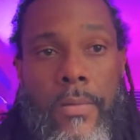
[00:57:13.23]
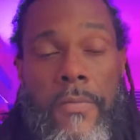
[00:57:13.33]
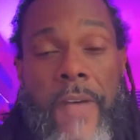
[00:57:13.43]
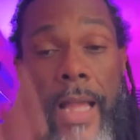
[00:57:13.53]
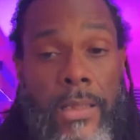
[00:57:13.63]

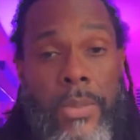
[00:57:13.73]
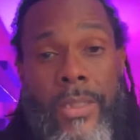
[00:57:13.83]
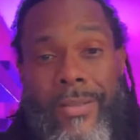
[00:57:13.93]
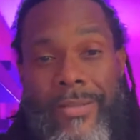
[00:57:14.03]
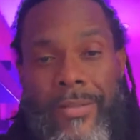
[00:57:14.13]
Follow
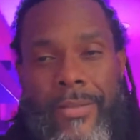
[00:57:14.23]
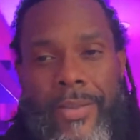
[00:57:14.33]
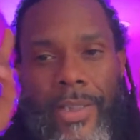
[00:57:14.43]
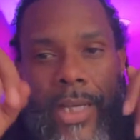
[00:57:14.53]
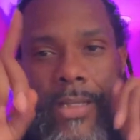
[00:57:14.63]
me.
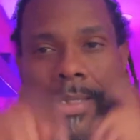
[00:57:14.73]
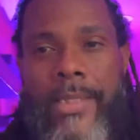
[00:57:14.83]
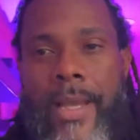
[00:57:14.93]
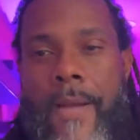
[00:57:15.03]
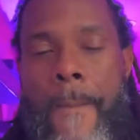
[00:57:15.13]
Check this
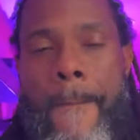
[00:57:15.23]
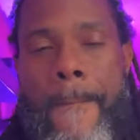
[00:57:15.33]
out.